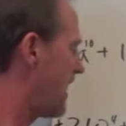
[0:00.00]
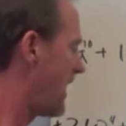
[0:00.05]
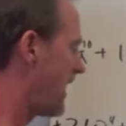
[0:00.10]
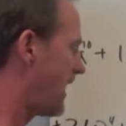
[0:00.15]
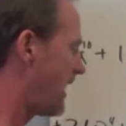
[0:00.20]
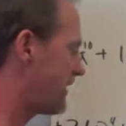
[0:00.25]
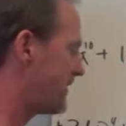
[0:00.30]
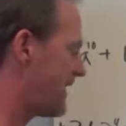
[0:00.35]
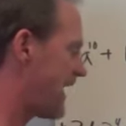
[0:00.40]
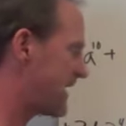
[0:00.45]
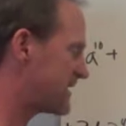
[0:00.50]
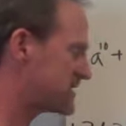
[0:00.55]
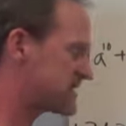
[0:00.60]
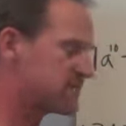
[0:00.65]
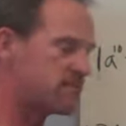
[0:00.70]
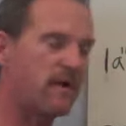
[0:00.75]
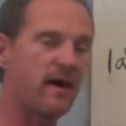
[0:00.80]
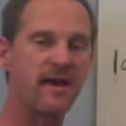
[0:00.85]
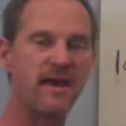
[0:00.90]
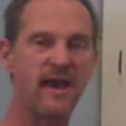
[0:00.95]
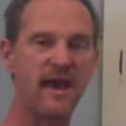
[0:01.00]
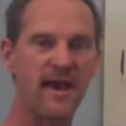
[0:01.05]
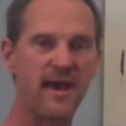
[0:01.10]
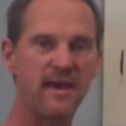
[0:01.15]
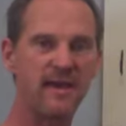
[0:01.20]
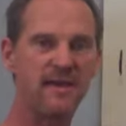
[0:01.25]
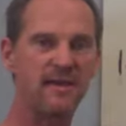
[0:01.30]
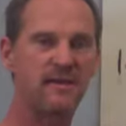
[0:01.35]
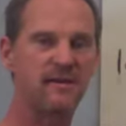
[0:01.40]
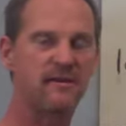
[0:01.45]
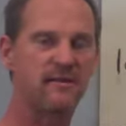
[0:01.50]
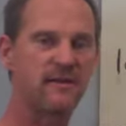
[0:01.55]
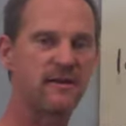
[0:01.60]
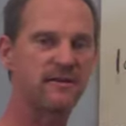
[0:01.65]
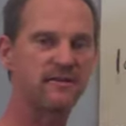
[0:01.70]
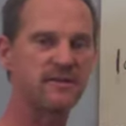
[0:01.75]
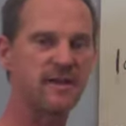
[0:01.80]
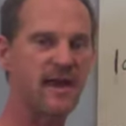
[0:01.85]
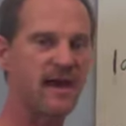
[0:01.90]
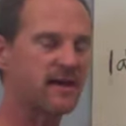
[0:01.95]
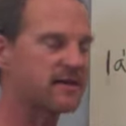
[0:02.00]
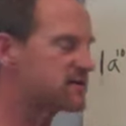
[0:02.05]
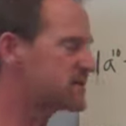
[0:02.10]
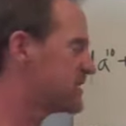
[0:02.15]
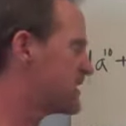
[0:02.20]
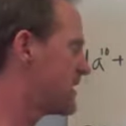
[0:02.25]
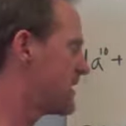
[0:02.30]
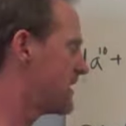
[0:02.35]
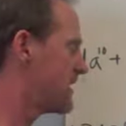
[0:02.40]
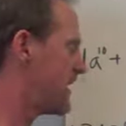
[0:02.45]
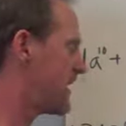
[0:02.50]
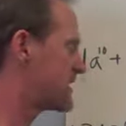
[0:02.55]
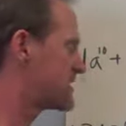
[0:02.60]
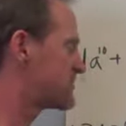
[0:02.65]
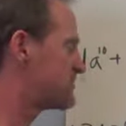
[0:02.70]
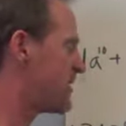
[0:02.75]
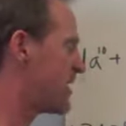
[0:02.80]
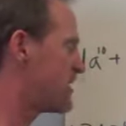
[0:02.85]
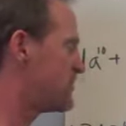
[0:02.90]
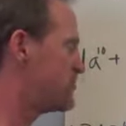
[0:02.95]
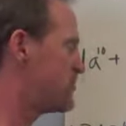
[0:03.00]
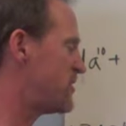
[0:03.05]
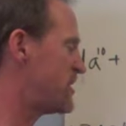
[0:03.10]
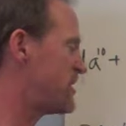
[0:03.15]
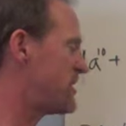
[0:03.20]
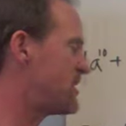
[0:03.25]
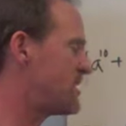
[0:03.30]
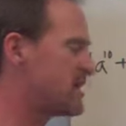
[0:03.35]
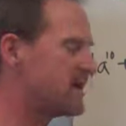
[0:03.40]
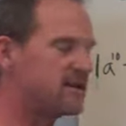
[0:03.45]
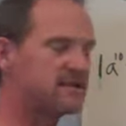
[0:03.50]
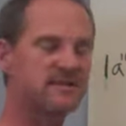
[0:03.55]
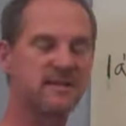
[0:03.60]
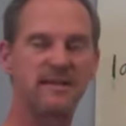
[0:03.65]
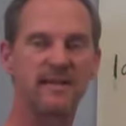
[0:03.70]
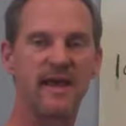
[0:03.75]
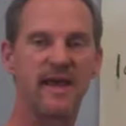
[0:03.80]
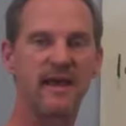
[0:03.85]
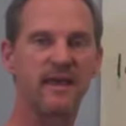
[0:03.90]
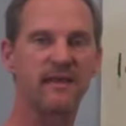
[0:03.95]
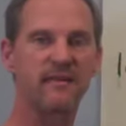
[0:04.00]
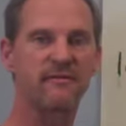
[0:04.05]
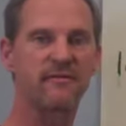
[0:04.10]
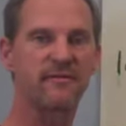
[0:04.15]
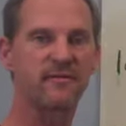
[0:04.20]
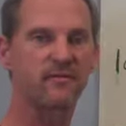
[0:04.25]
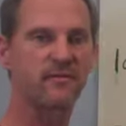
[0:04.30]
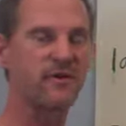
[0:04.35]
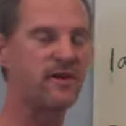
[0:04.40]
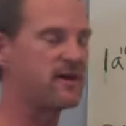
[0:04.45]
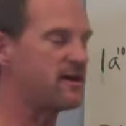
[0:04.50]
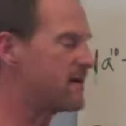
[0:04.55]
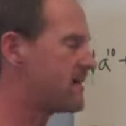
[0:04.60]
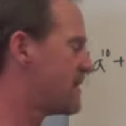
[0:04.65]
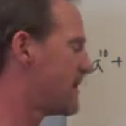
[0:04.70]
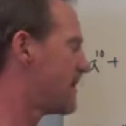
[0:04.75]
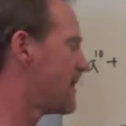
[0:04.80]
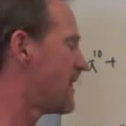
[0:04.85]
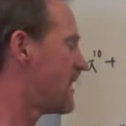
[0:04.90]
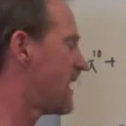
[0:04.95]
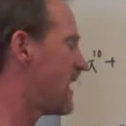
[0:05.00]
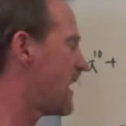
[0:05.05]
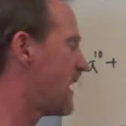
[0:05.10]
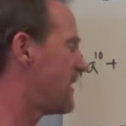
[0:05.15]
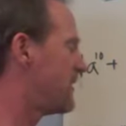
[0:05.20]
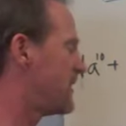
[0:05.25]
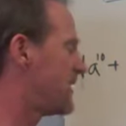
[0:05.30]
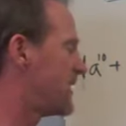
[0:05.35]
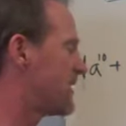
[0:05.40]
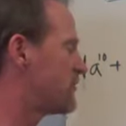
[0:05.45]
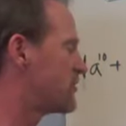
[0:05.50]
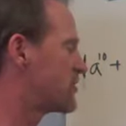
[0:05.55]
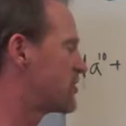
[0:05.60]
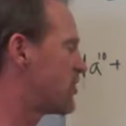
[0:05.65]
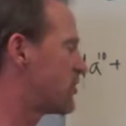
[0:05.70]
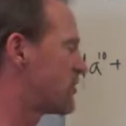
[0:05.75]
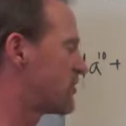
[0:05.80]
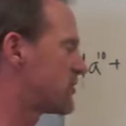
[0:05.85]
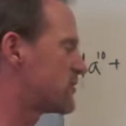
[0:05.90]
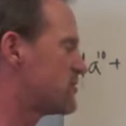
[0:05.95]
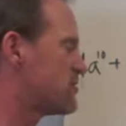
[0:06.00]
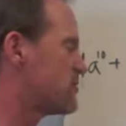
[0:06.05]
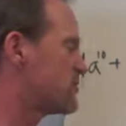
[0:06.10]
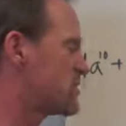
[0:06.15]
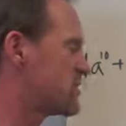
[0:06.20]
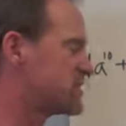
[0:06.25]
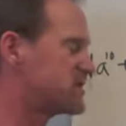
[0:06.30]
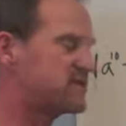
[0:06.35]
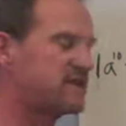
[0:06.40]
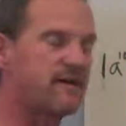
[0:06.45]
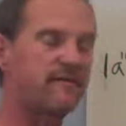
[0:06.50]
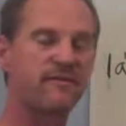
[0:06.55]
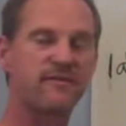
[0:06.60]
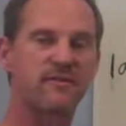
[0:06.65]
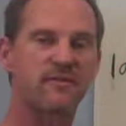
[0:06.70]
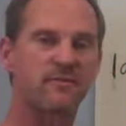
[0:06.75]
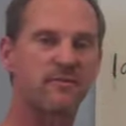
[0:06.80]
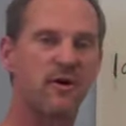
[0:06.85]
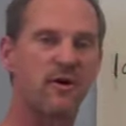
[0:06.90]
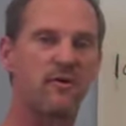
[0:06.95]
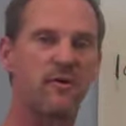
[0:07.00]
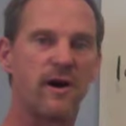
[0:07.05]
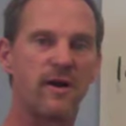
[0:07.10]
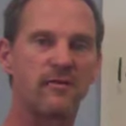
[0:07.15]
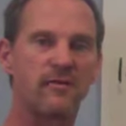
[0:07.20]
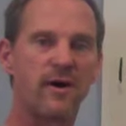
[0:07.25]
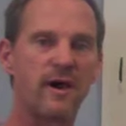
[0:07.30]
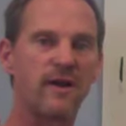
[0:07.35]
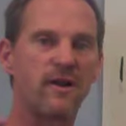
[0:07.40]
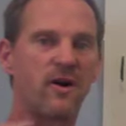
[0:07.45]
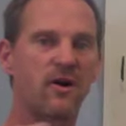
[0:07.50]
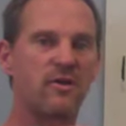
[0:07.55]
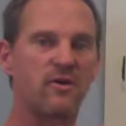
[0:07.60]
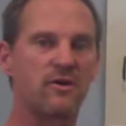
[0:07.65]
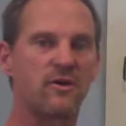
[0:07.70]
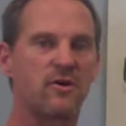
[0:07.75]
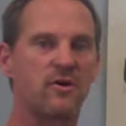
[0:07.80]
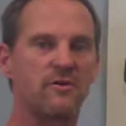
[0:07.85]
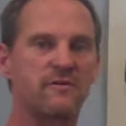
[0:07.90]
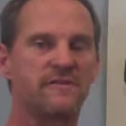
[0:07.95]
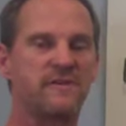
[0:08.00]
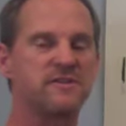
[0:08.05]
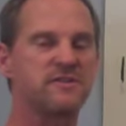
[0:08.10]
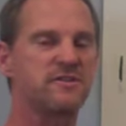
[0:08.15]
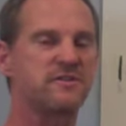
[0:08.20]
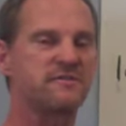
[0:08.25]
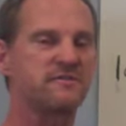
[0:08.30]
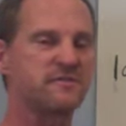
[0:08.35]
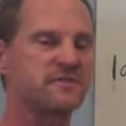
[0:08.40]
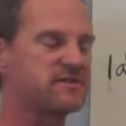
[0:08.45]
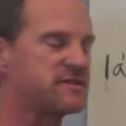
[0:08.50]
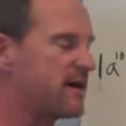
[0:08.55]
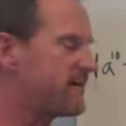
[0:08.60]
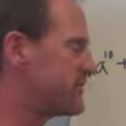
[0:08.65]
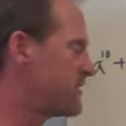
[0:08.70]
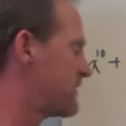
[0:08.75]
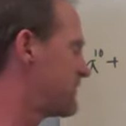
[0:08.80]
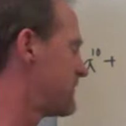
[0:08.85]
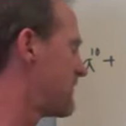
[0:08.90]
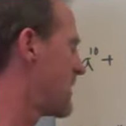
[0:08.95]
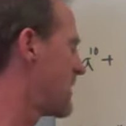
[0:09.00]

And that's my a, there's x. That's my b, it's a negative 3. And then I would go through the 7th row. I'd write all the coefficients for 7.